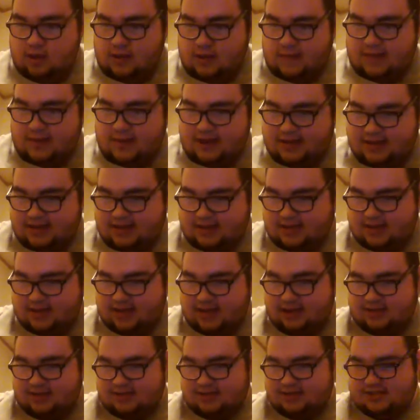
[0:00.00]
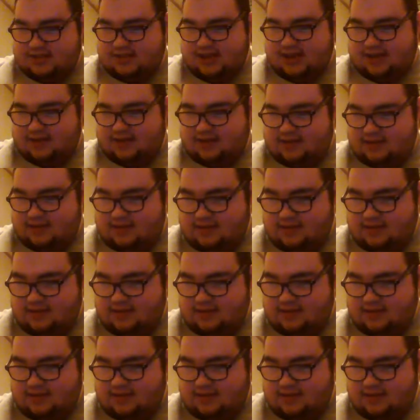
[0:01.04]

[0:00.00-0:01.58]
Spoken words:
But I tested out this deck,